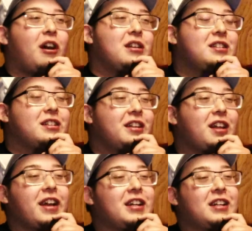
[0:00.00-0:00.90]
Honestly,
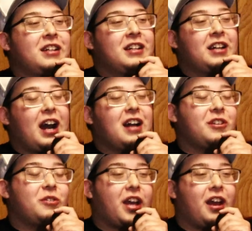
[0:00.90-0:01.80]
like I
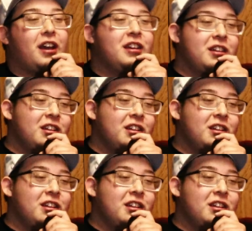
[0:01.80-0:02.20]
did okay.